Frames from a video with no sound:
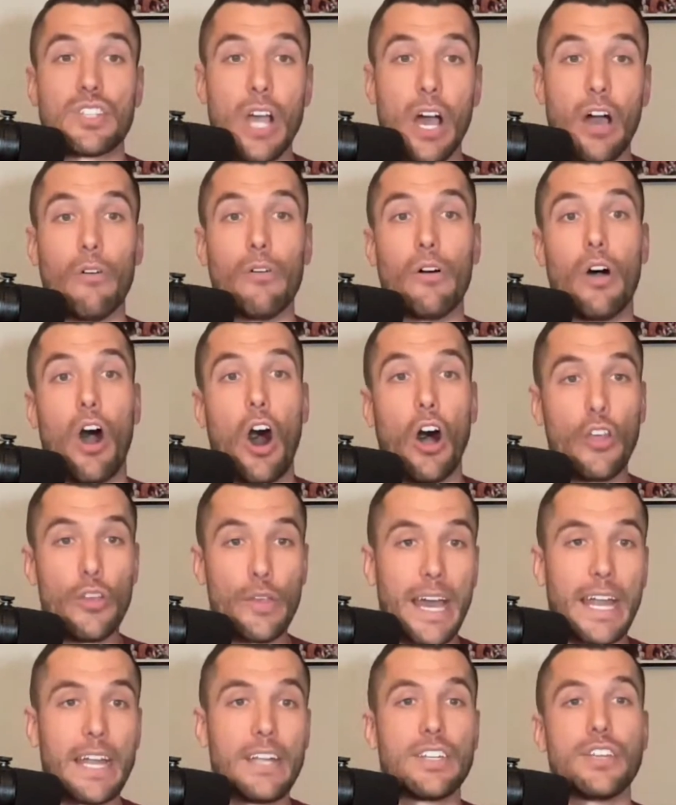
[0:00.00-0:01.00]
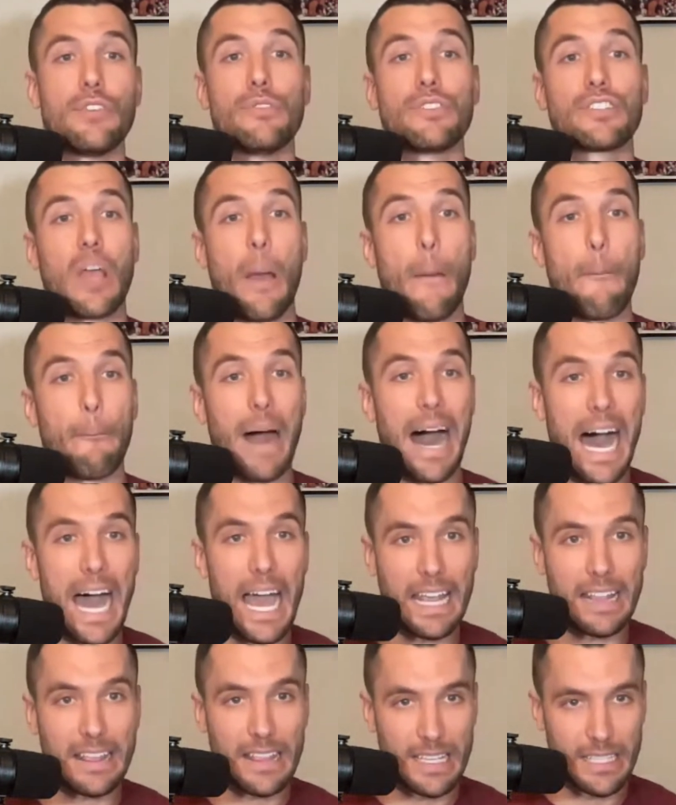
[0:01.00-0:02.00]
So all you got to do is
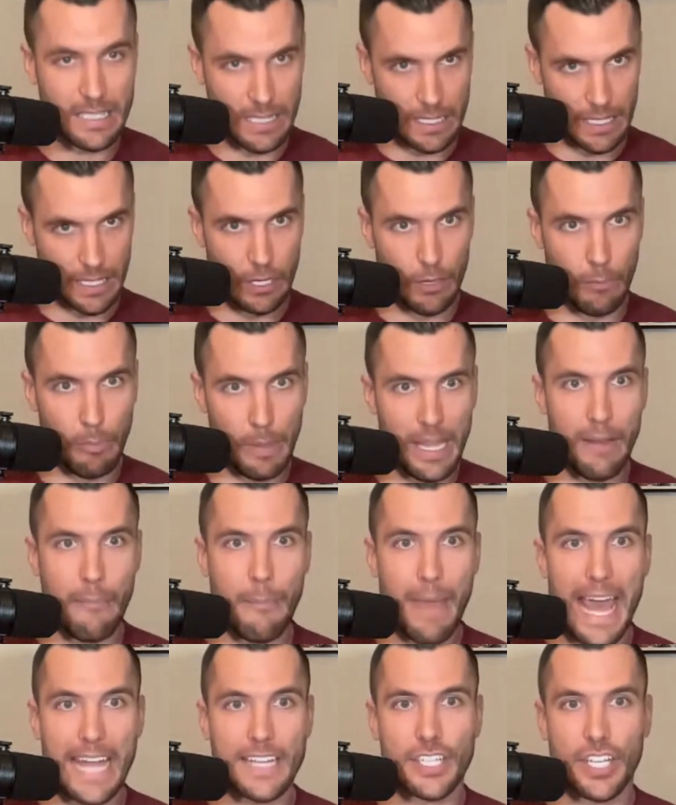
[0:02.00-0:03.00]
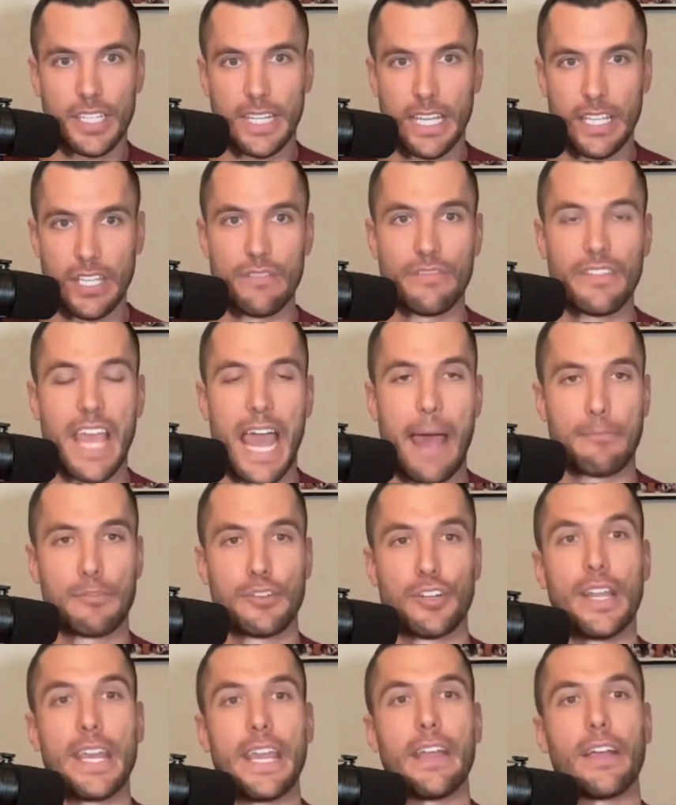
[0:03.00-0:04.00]
combine this little bit of magic that you've
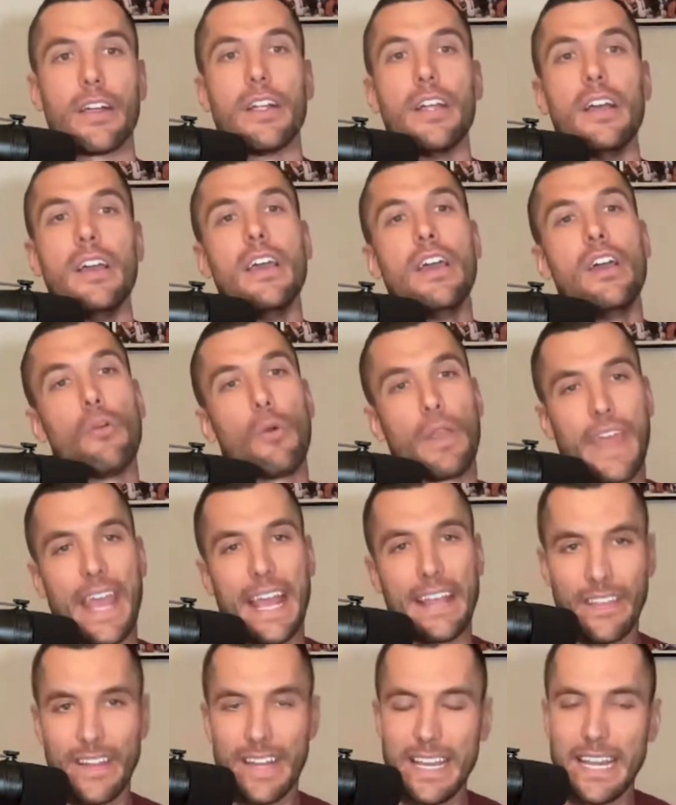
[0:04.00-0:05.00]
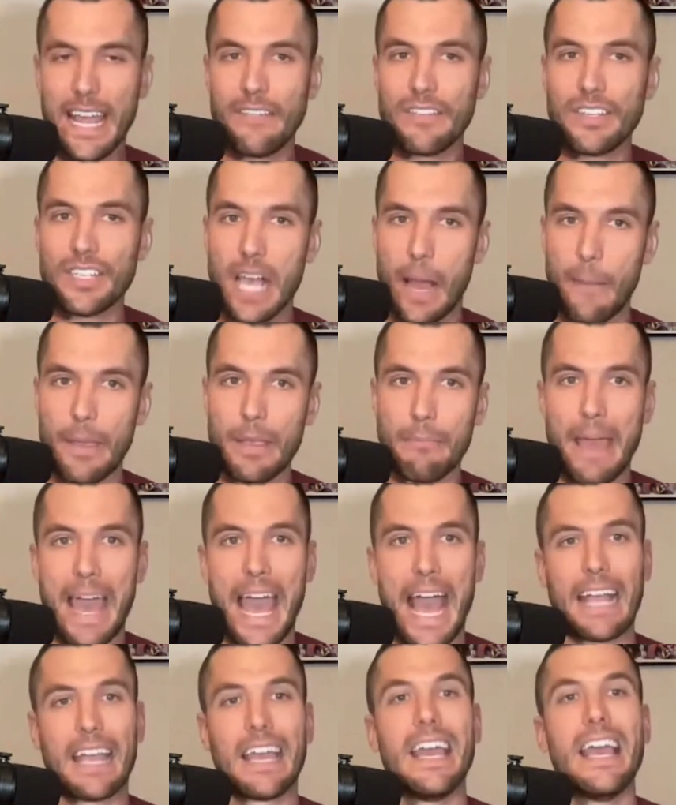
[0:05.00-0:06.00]
captured here with Anthony Davis coming
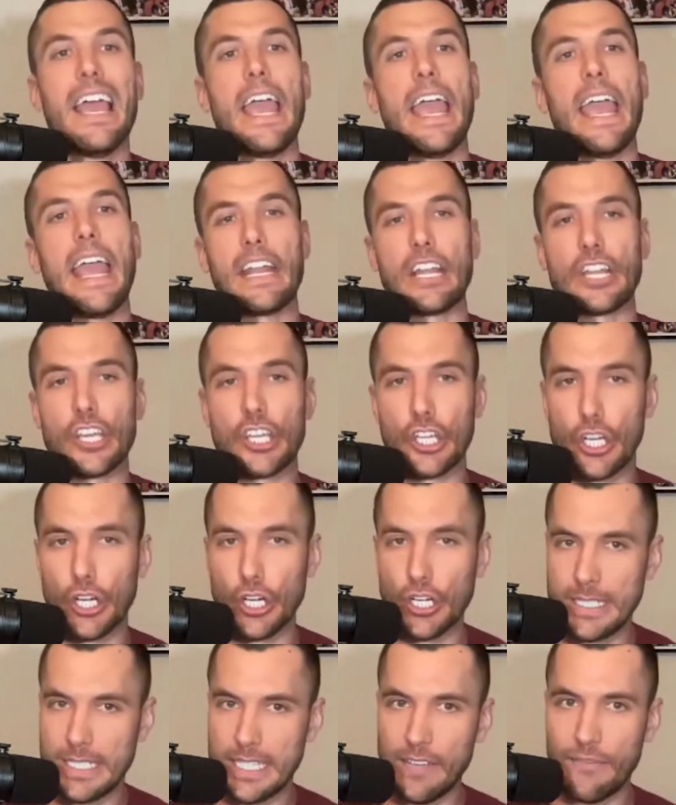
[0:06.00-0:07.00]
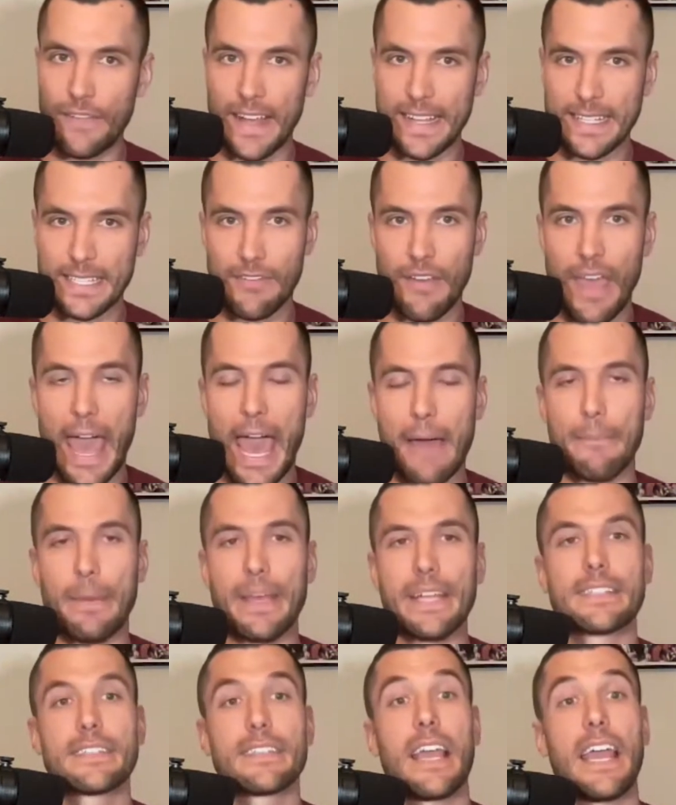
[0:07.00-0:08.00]
back and good defensive
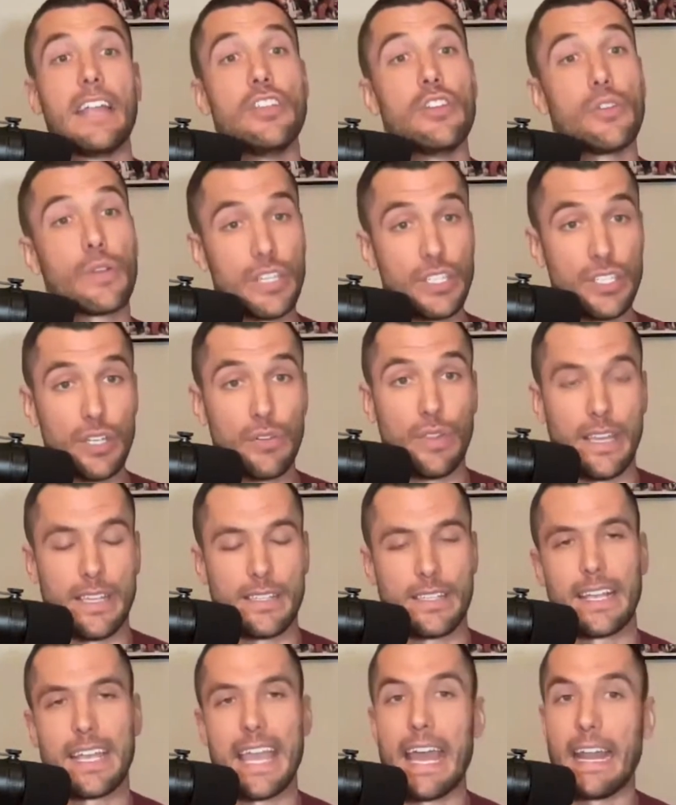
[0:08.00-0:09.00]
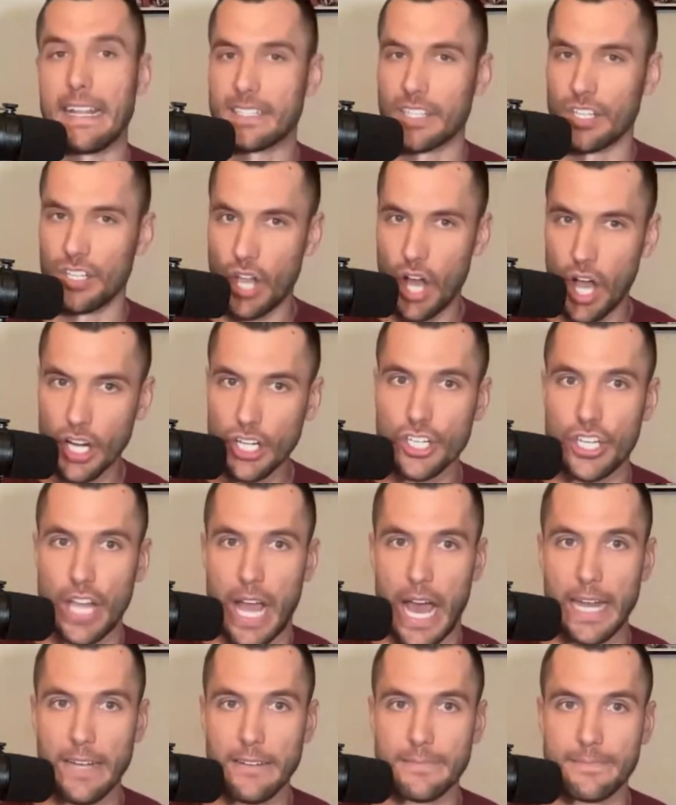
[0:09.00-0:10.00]
habits, and you can do this. Again, it's a long
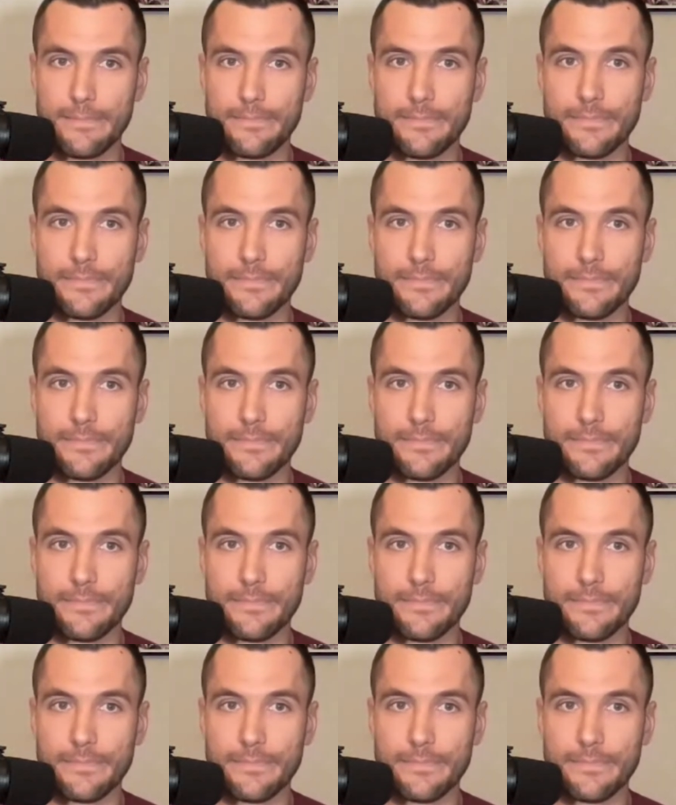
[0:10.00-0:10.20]
shot.